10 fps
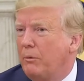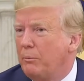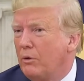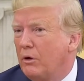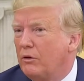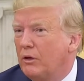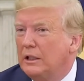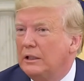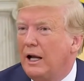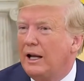reporters.
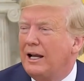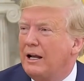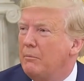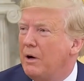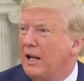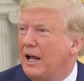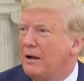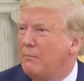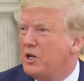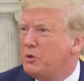Yeah. I like them. I like
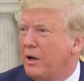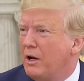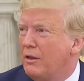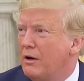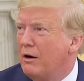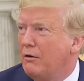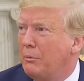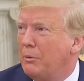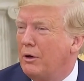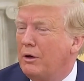them much better than our
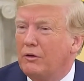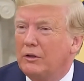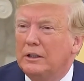reporters.